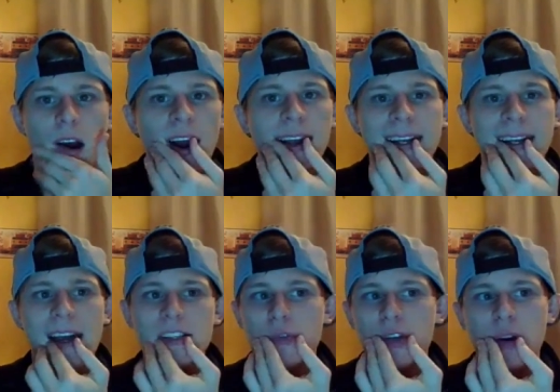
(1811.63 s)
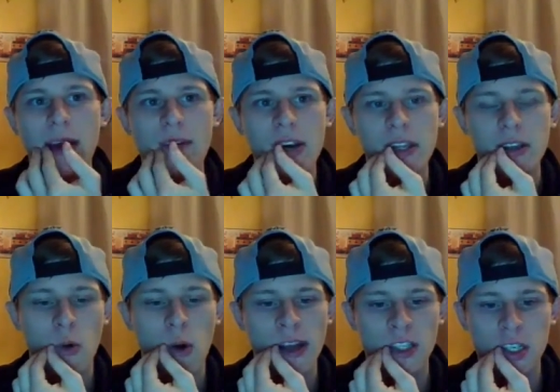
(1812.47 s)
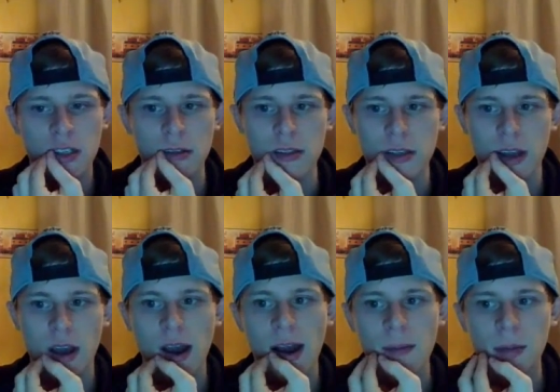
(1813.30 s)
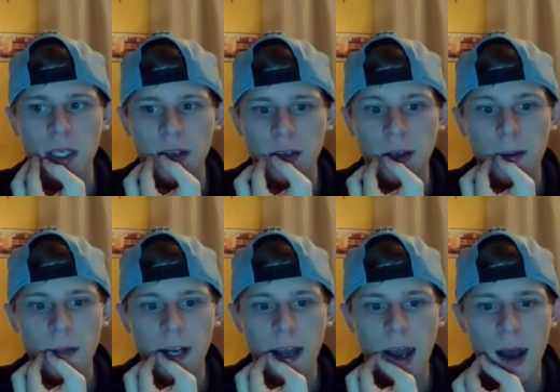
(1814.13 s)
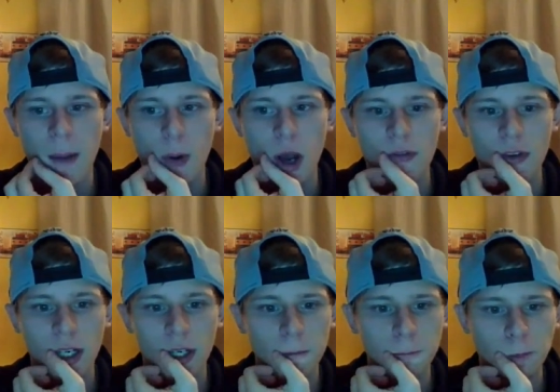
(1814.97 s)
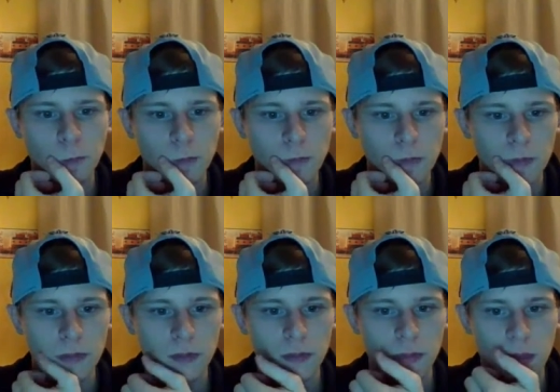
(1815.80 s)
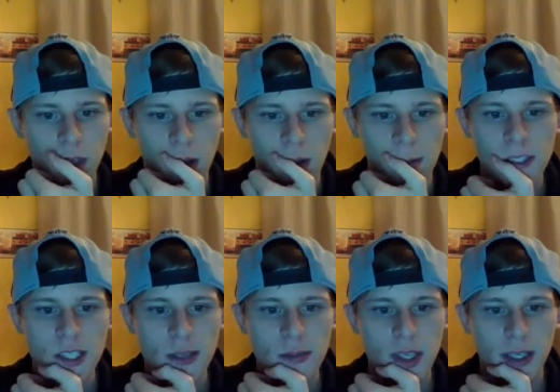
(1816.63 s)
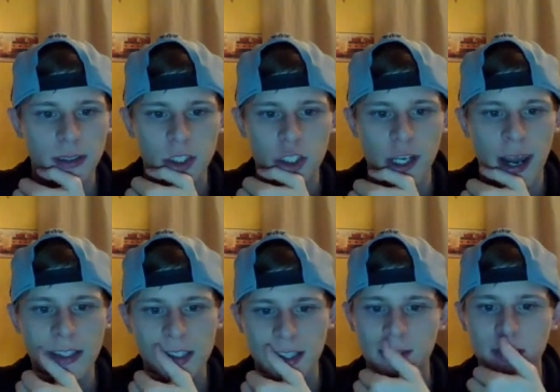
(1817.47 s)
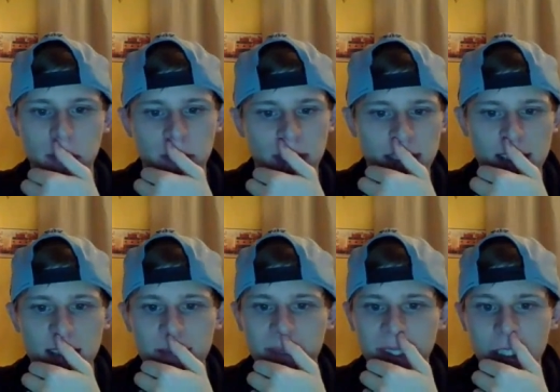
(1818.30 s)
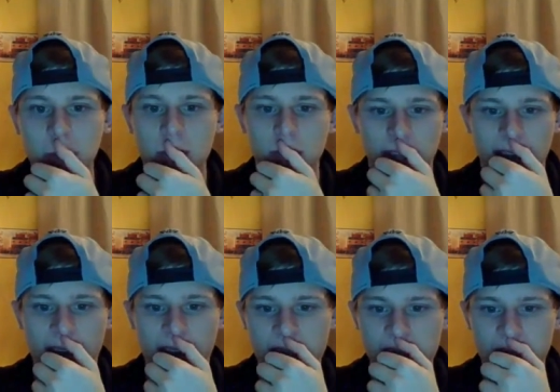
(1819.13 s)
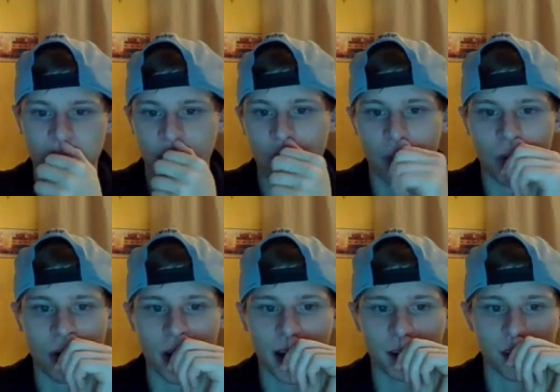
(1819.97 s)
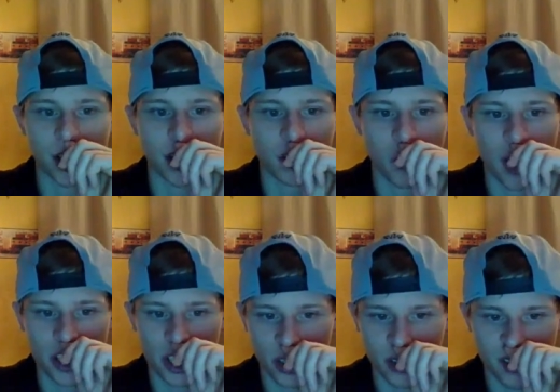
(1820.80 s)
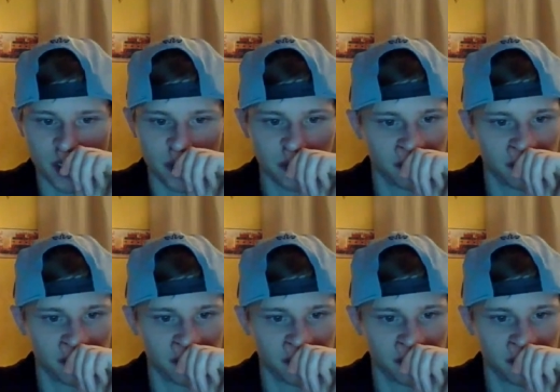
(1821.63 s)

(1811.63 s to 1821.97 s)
All right, guys. If we don't have any other questions, I'm gonna hop off here. It seems like the chat's going crazy, but no one really has a whole heck of a lot of questions.